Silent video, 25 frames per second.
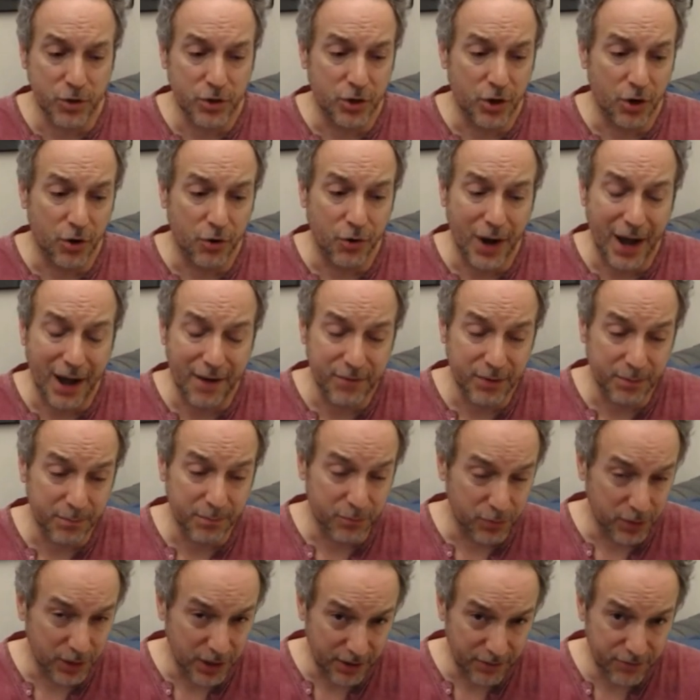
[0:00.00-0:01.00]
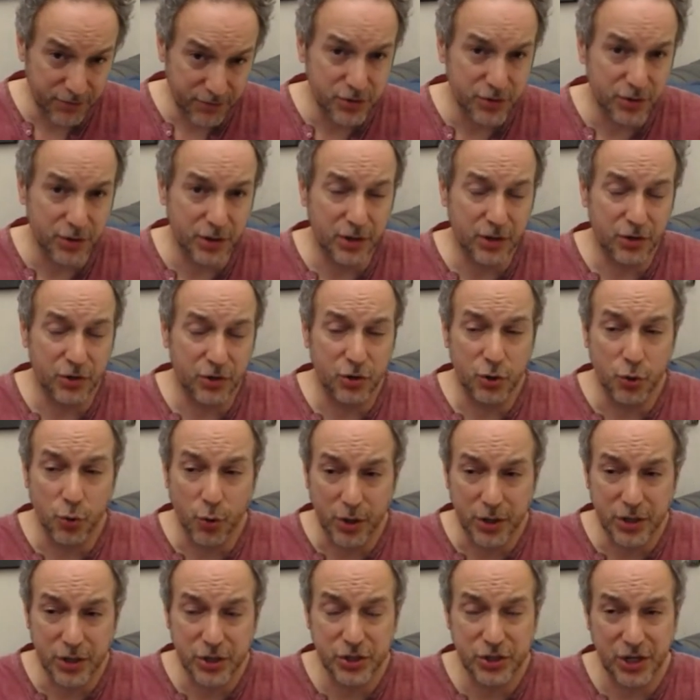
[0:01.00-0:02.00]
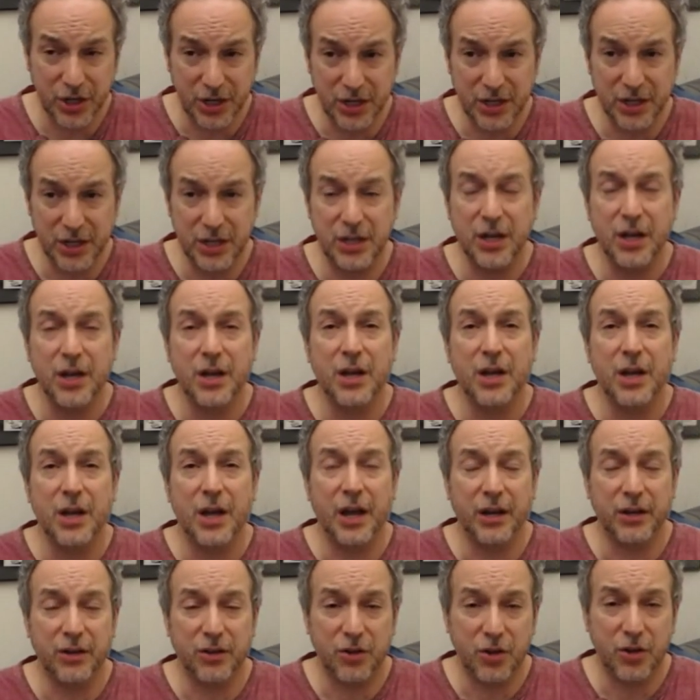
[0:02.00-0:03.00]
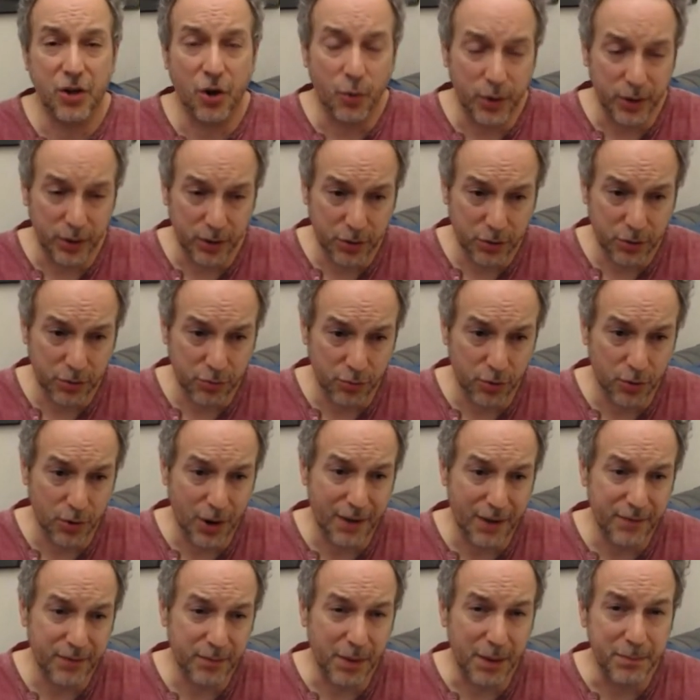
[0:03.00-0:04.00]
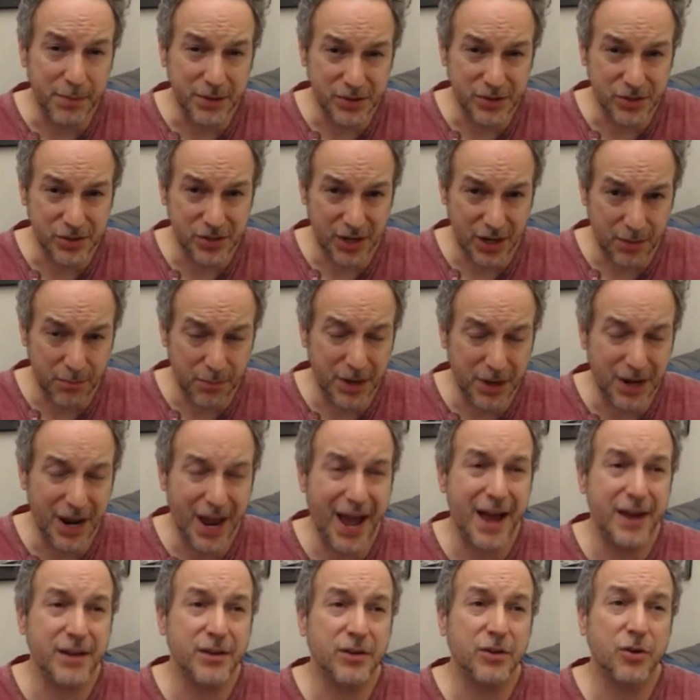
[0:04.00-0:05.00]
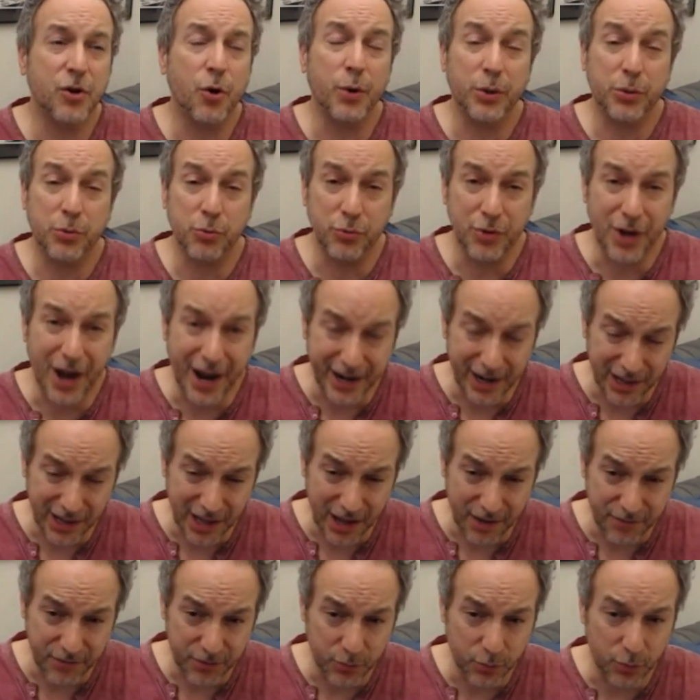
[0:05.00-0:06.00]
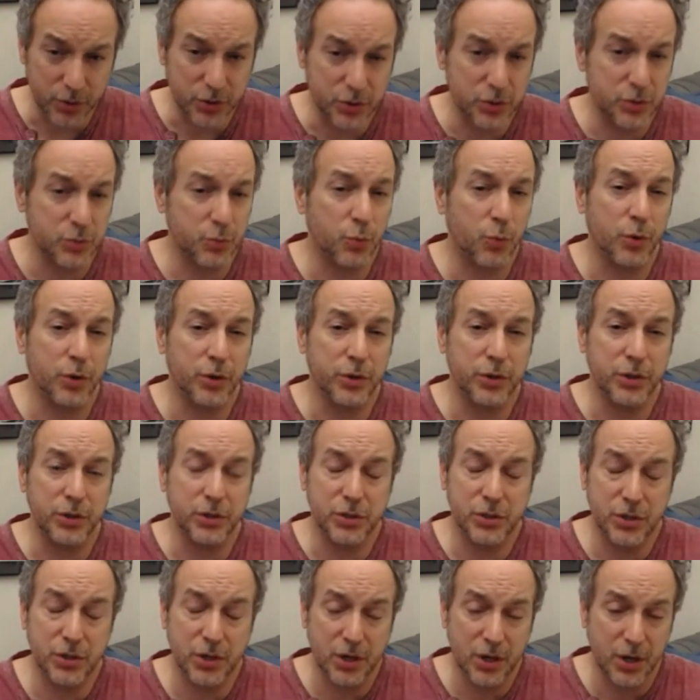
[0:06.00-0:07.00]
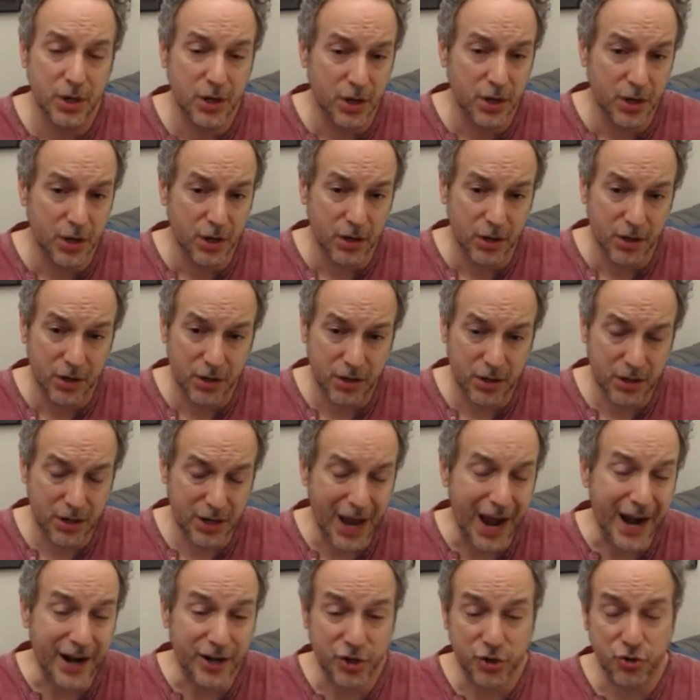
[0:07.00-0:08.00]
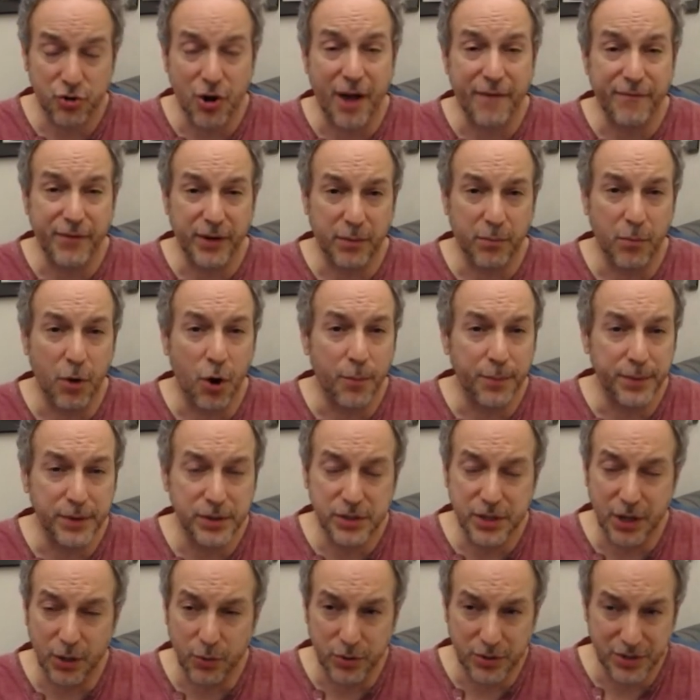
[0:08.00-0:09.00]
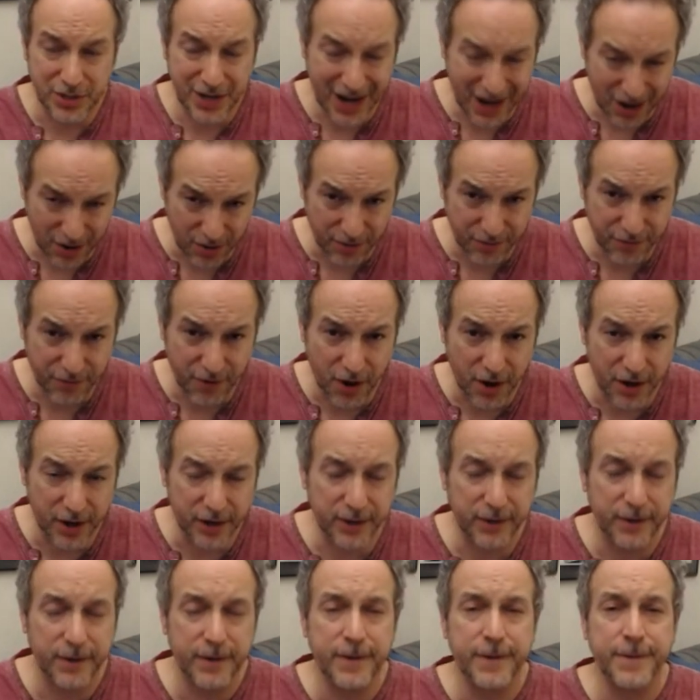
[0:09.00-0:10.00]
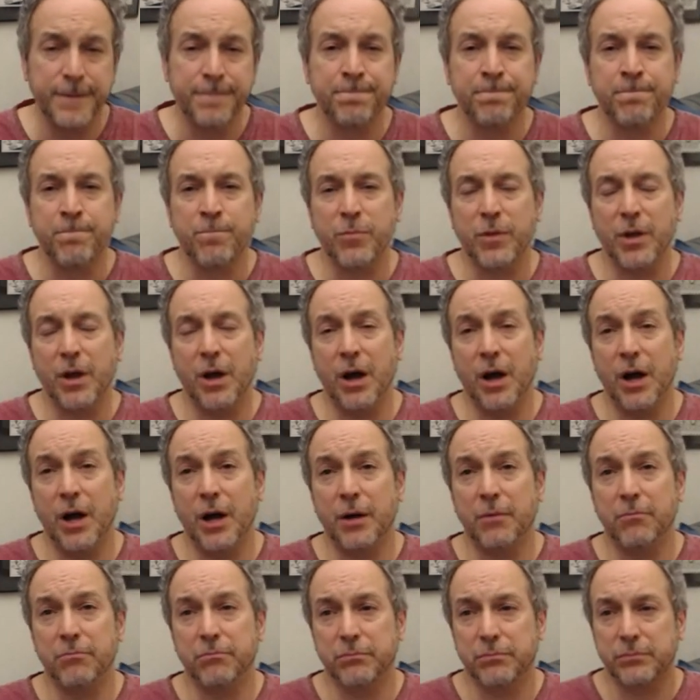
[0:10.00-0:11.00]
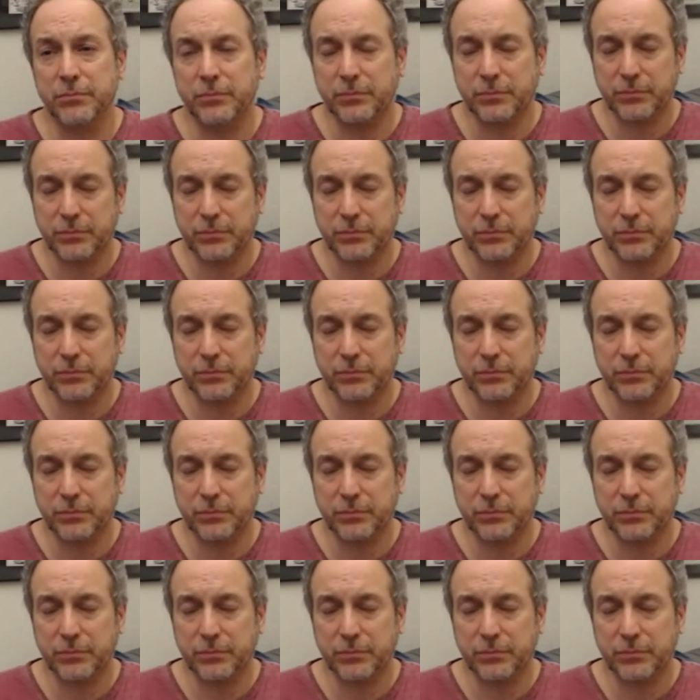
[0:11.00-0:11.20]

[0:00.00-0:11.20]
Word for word: you know, having lived in New York City and going through having my business in Manhattan, going through 9/11 was one of these catastrophic moments that were terrifying. Um,